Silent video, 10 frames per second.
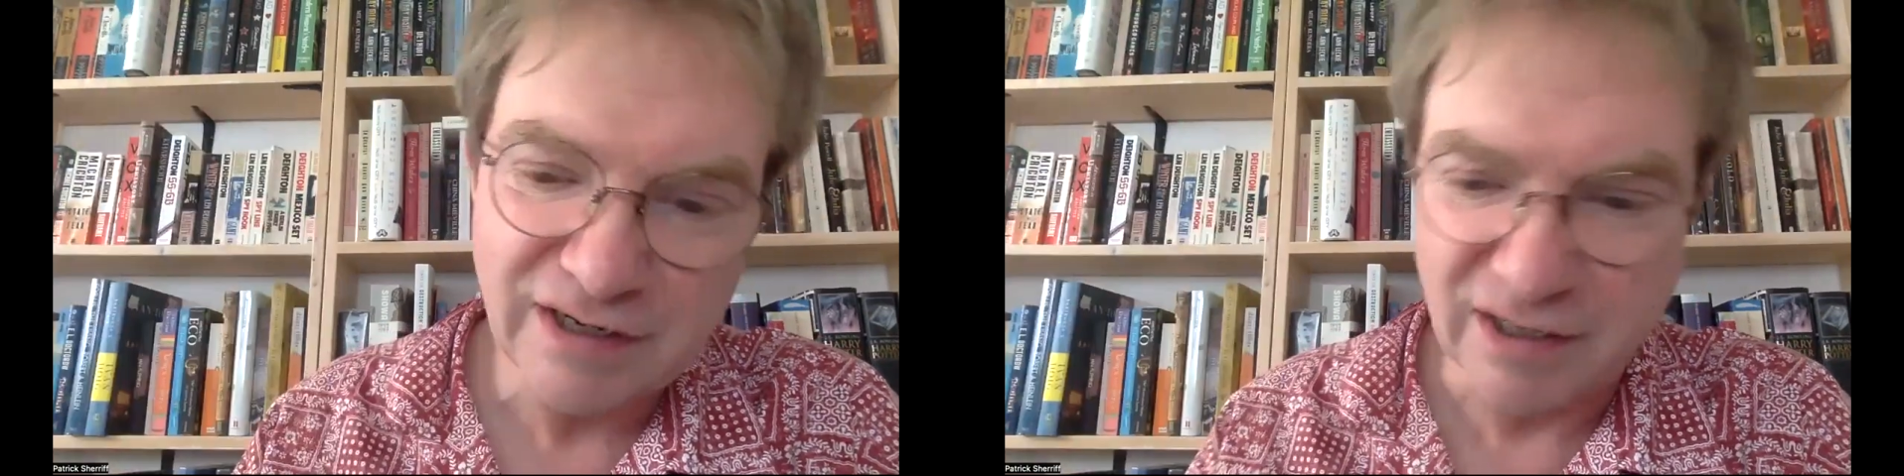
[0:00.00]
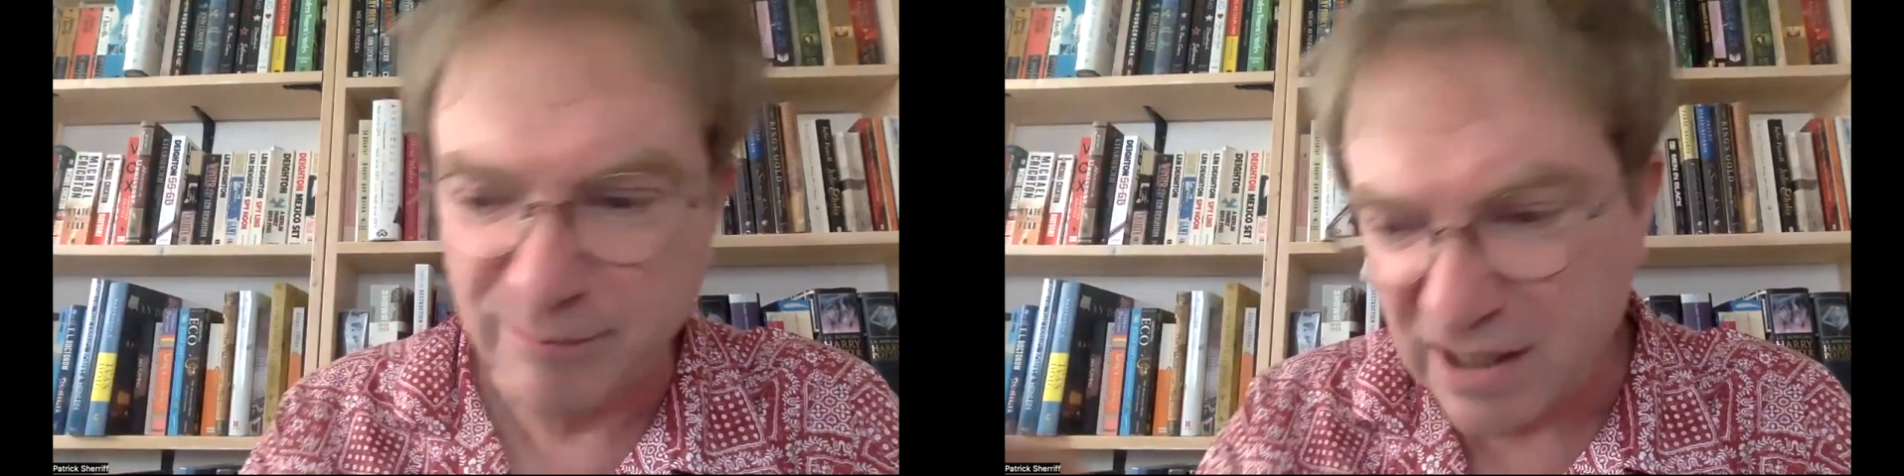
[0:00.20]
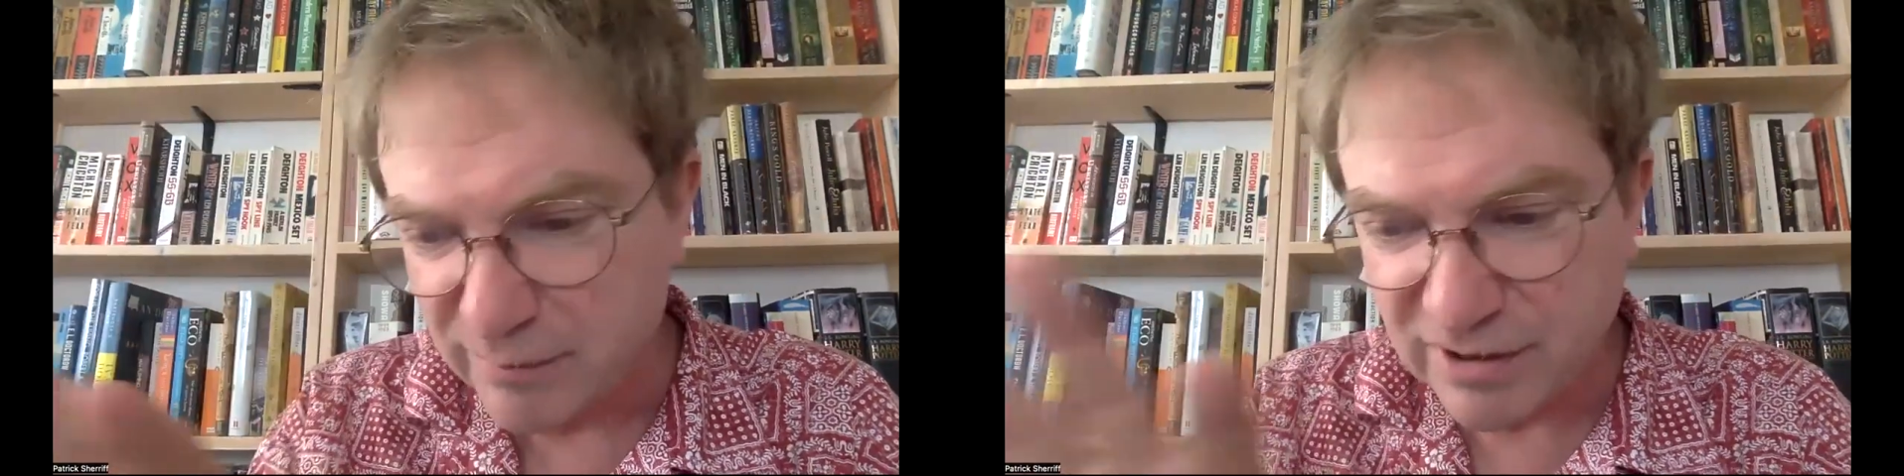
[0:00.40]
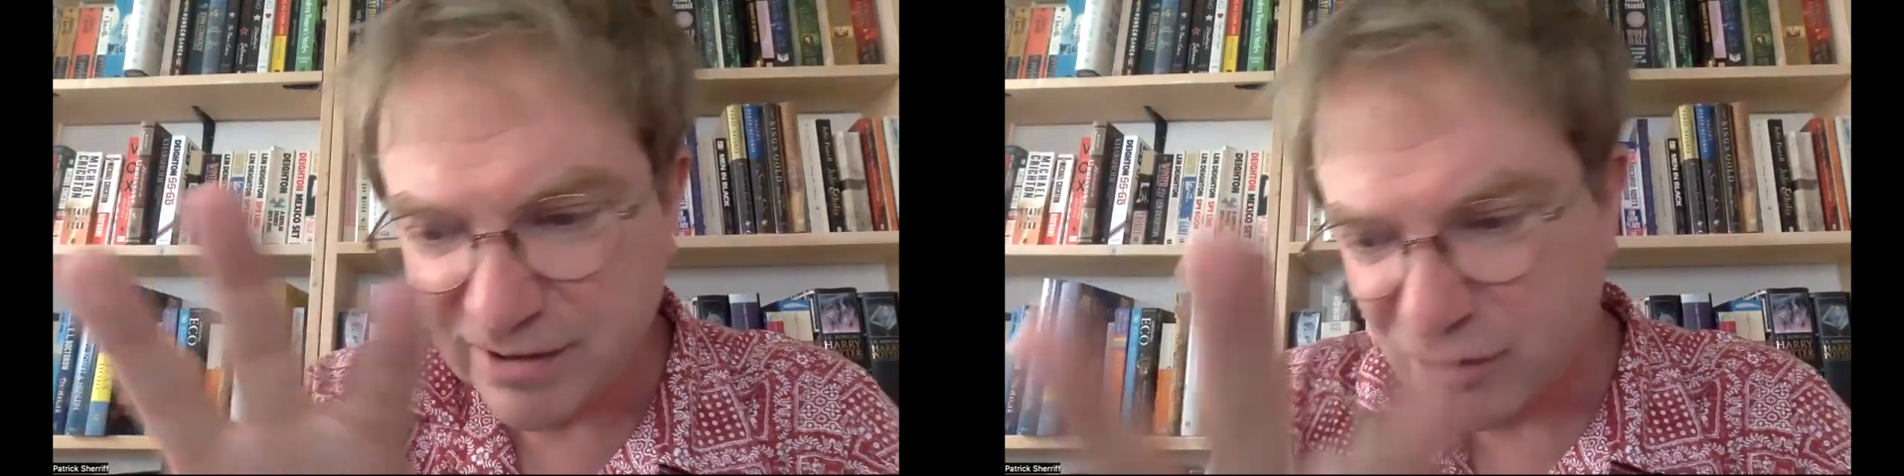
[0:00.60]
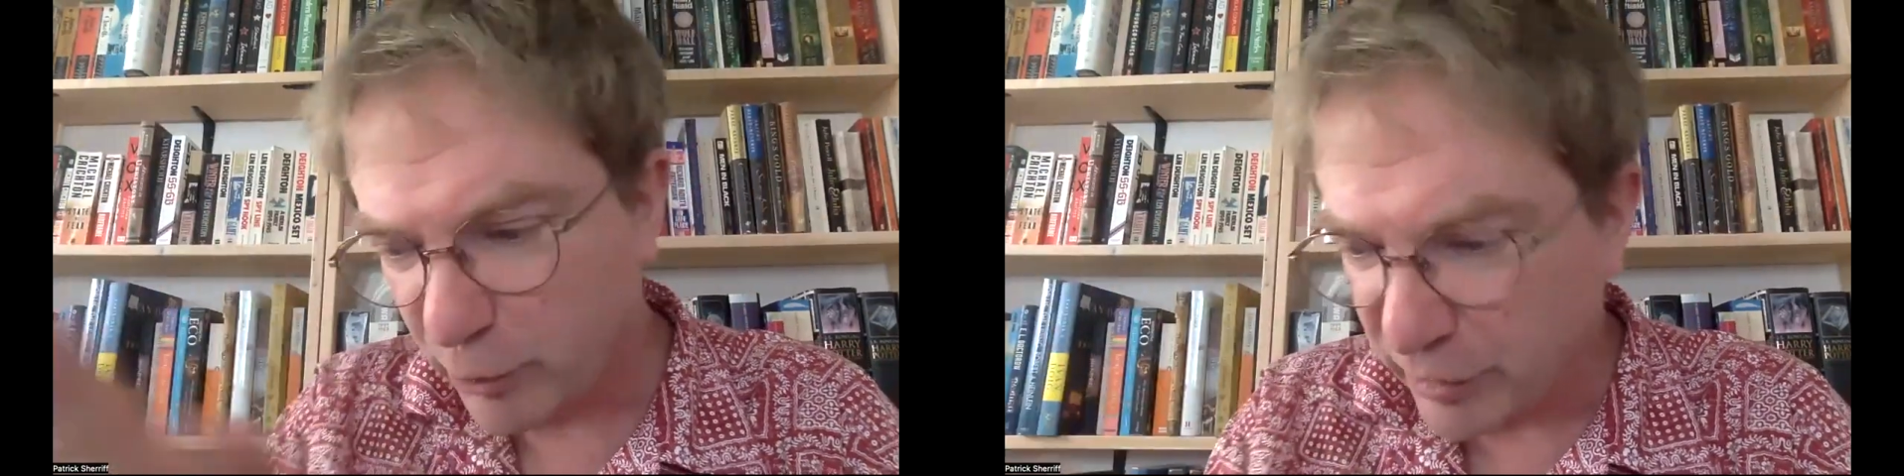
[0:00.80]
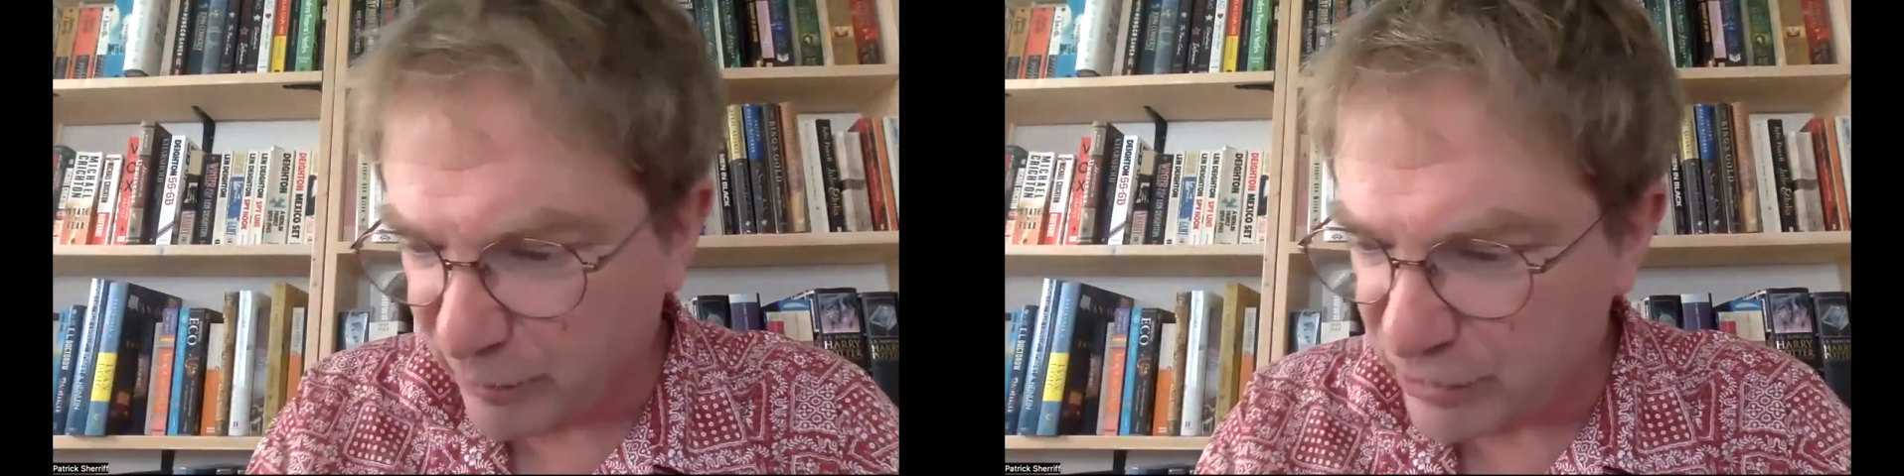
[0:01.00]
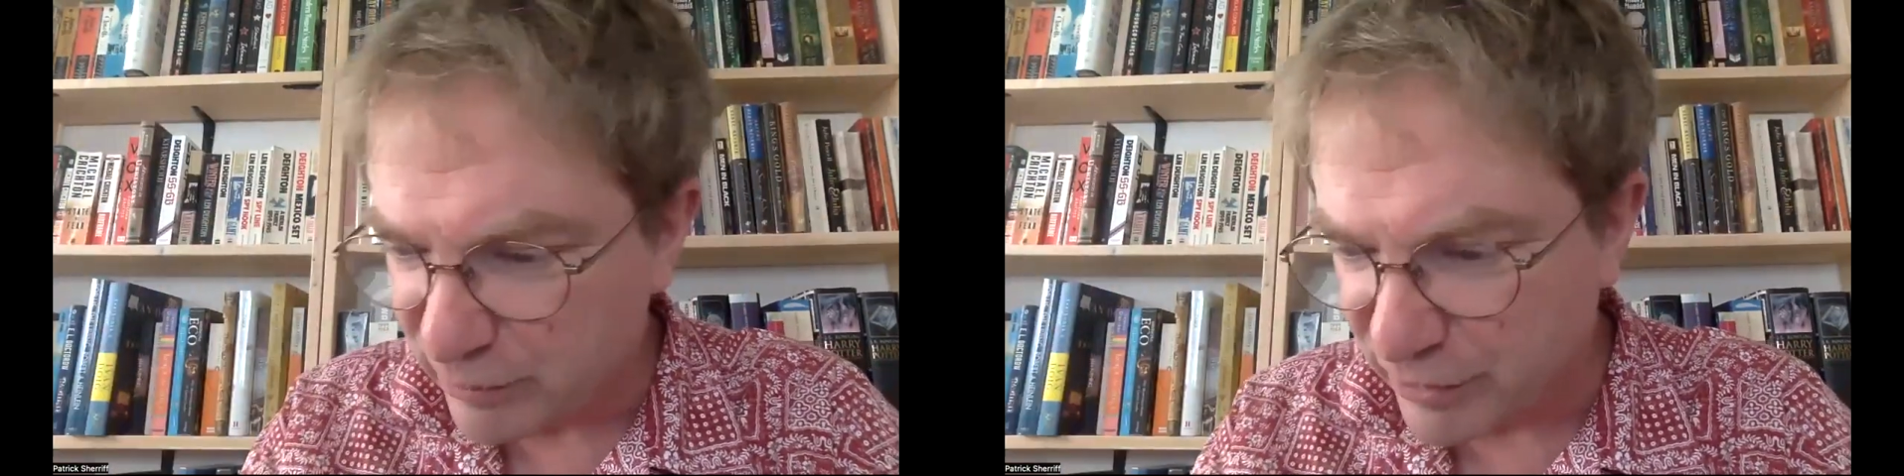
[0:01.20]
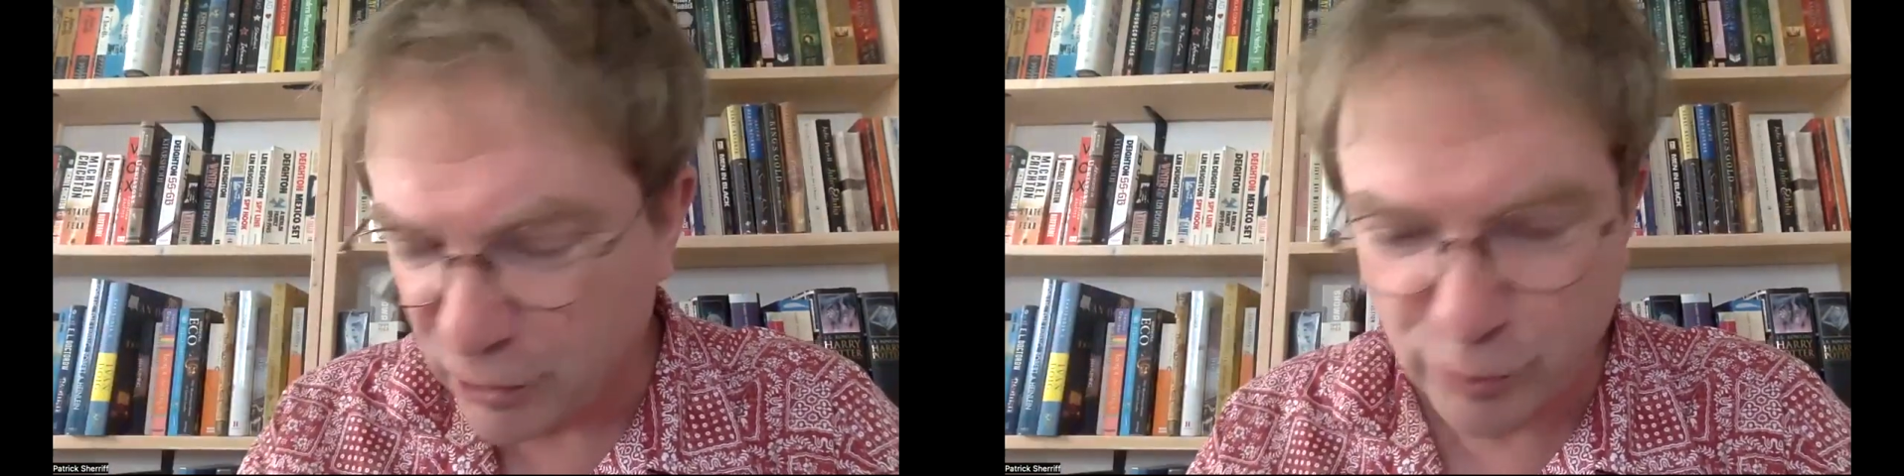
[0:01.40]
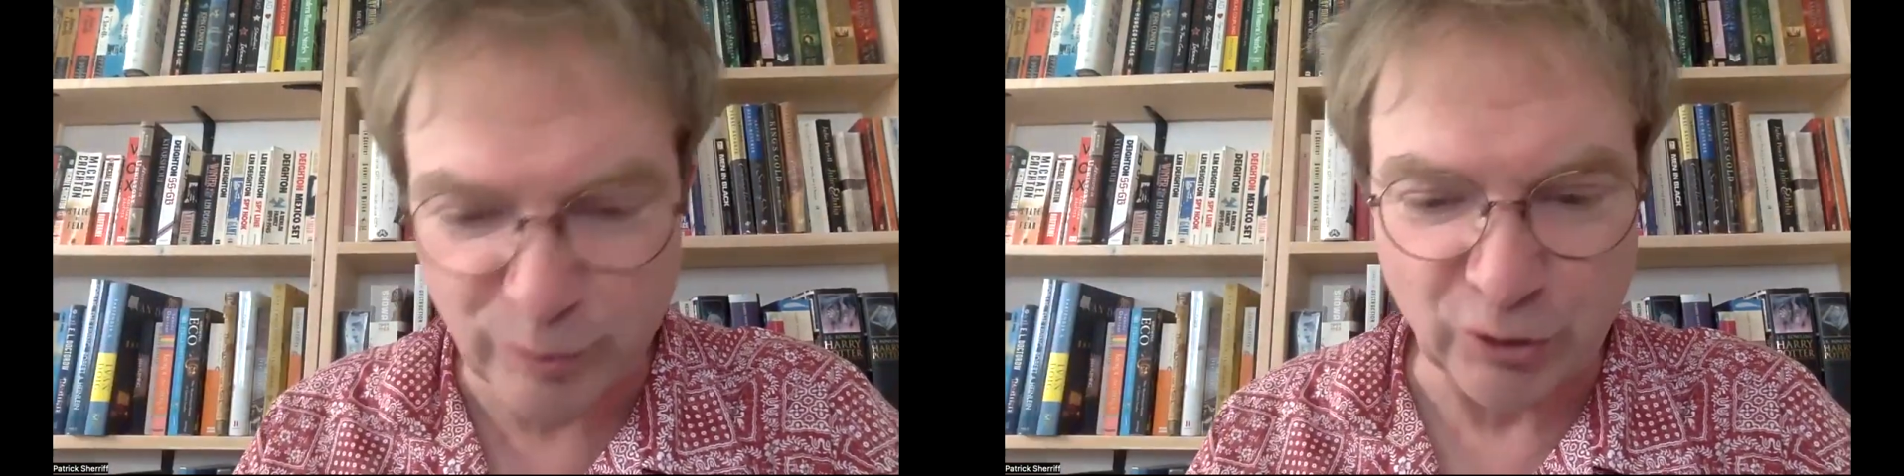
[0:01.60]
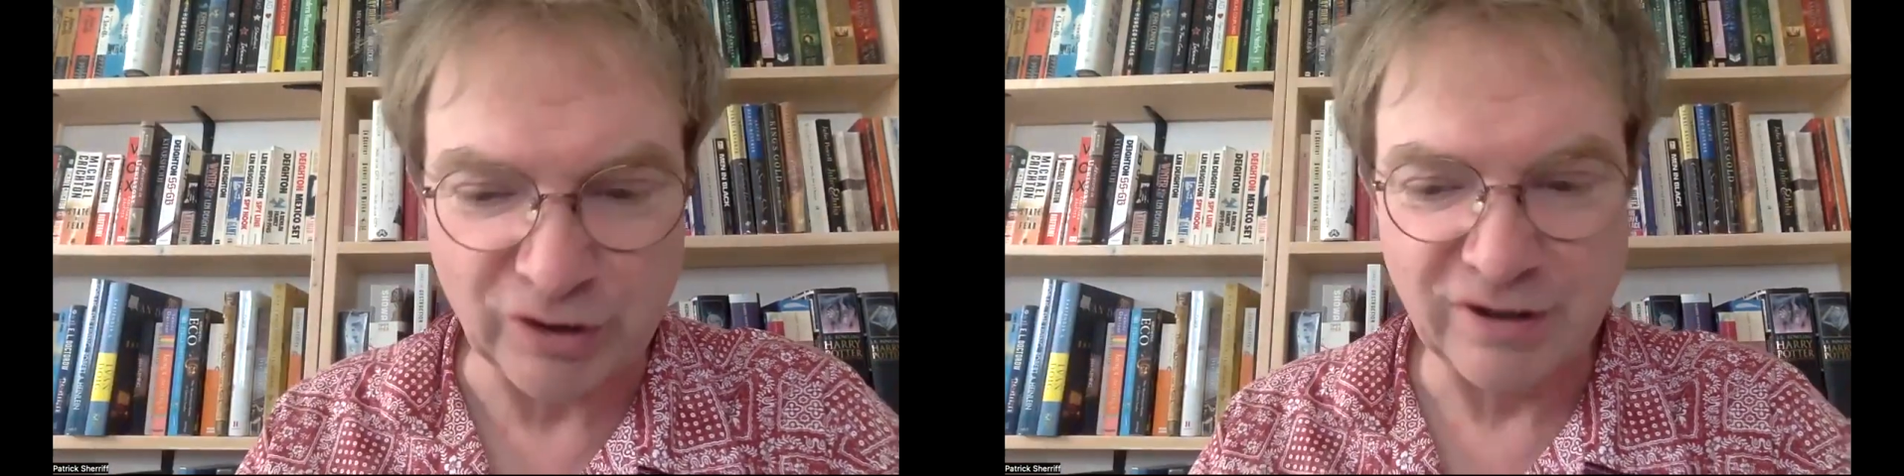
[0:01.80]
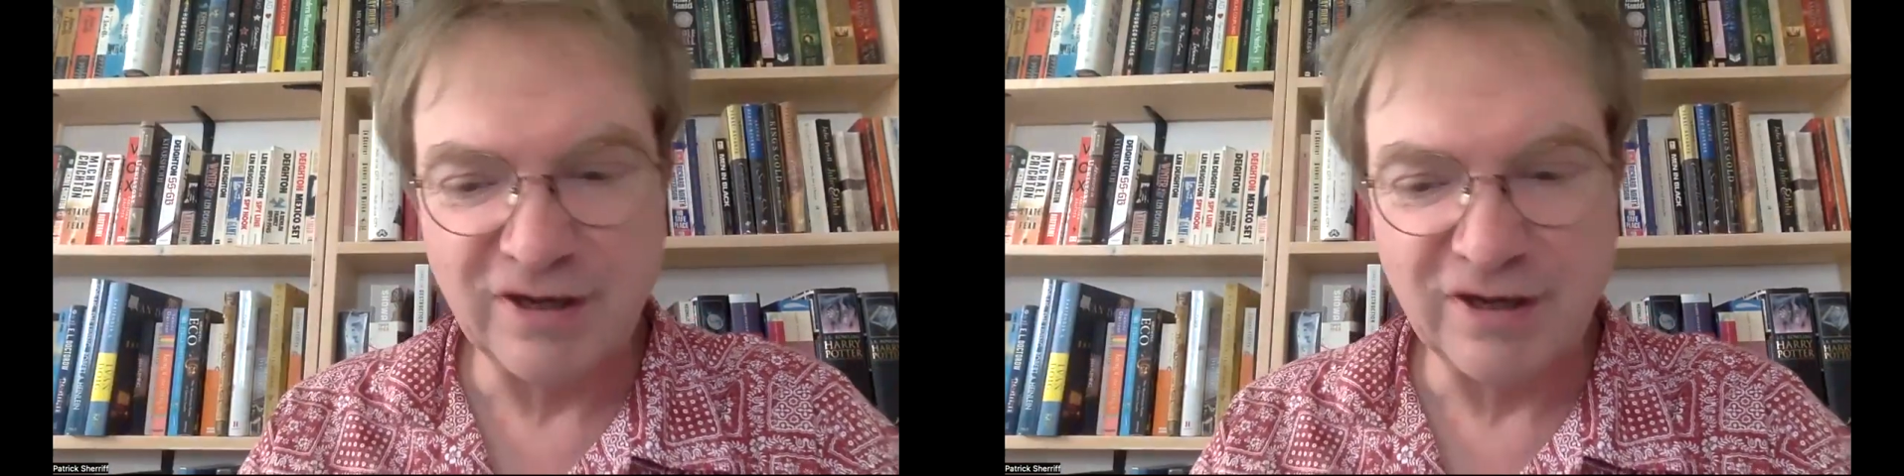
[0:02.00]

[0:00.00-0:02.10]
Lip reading: and maybe copy them onto a notebook